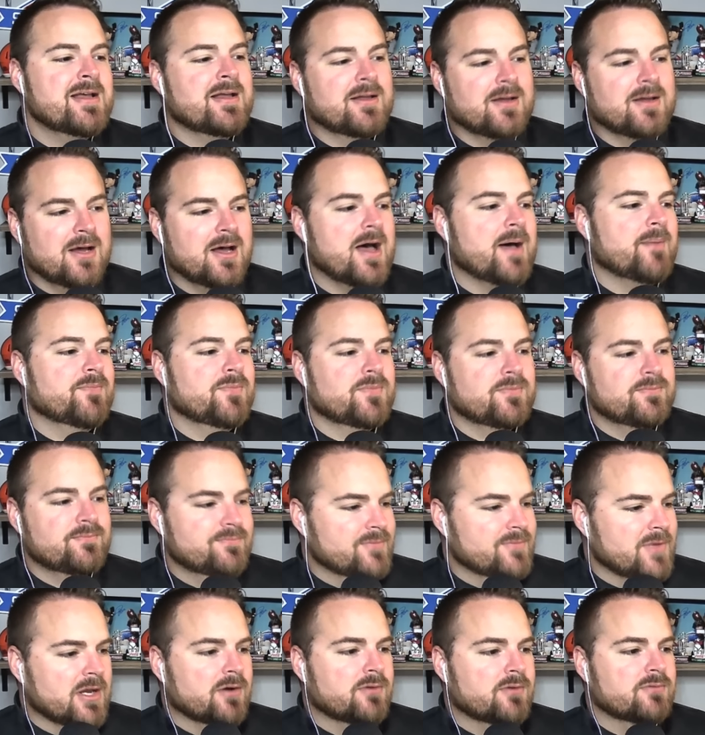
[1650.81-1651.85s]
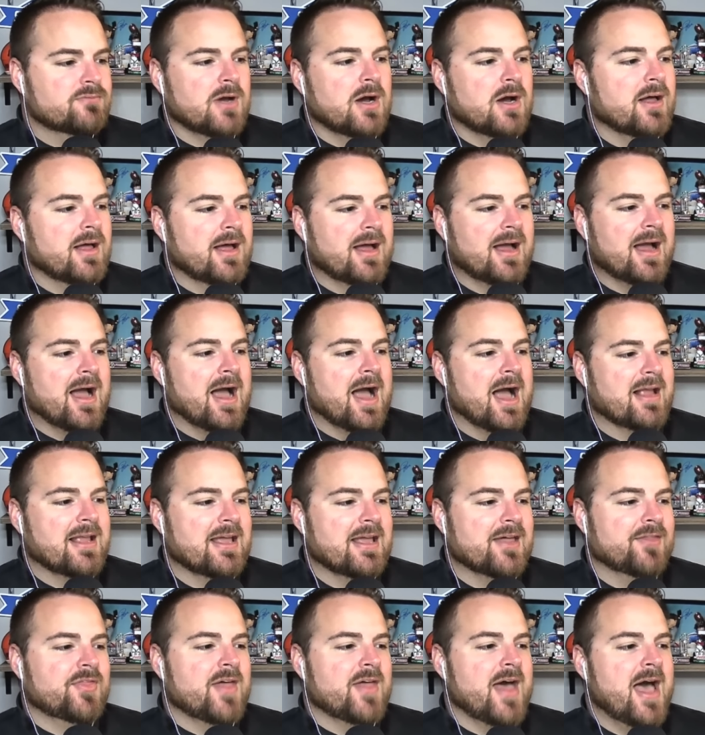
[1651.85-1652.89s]
Um, you know, uh, I, I
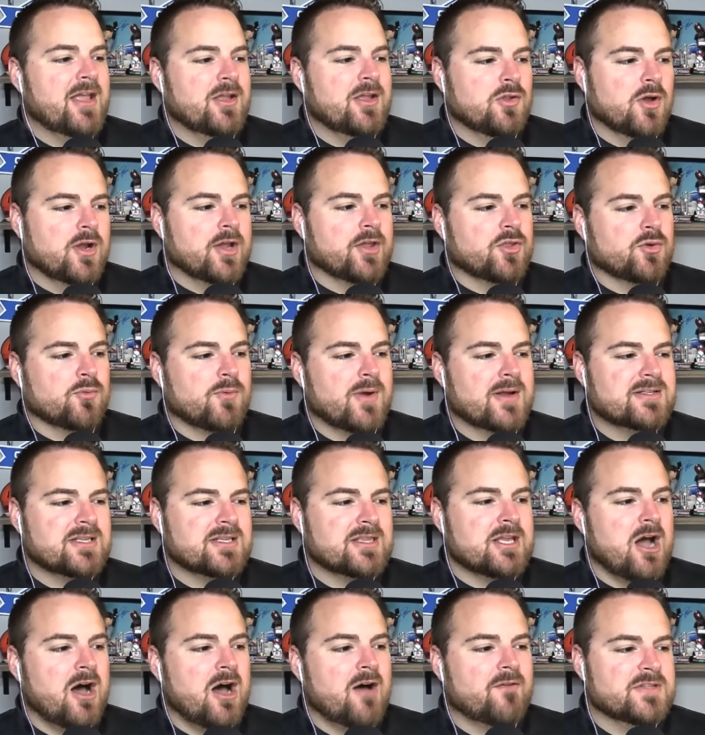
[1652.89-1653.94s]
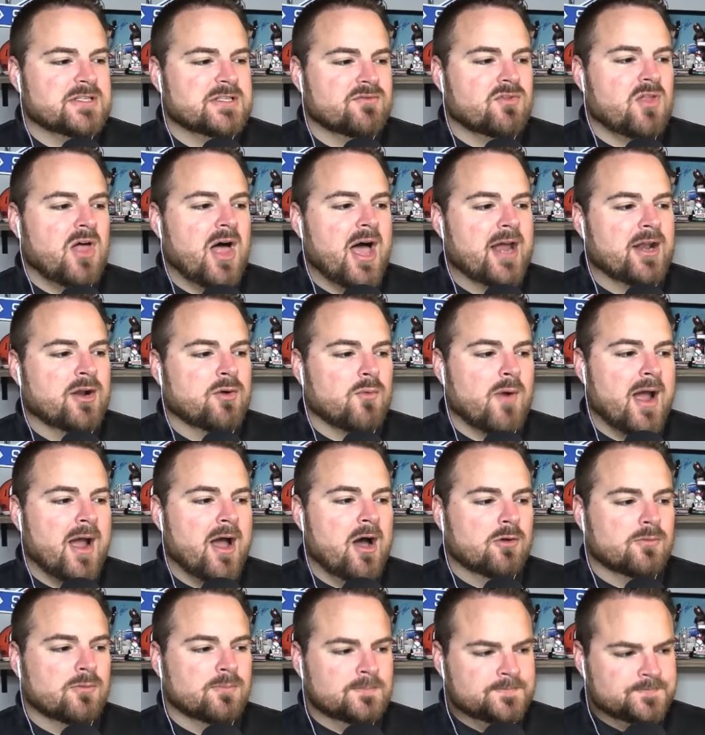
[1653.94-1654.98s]
get that. You look at the rest of the offensive line
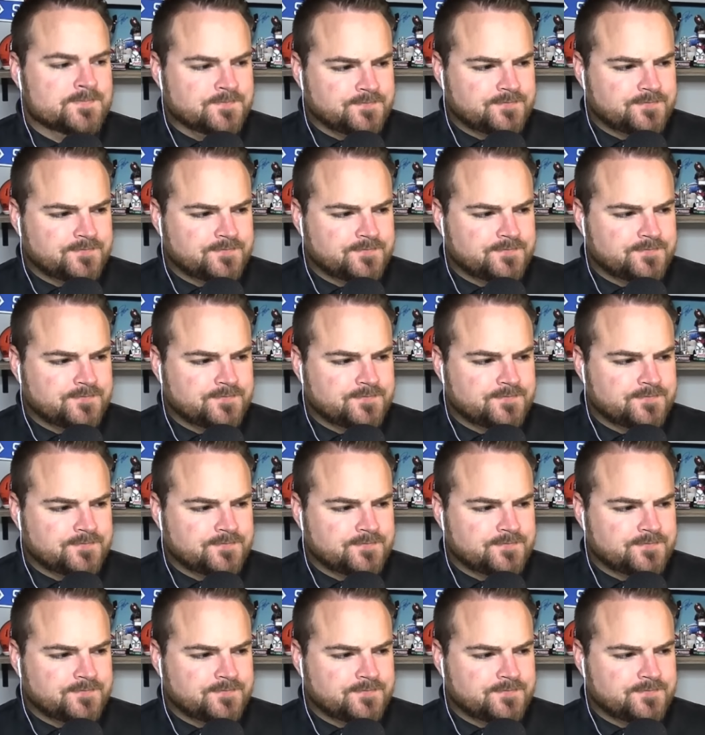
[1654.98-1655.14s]
around.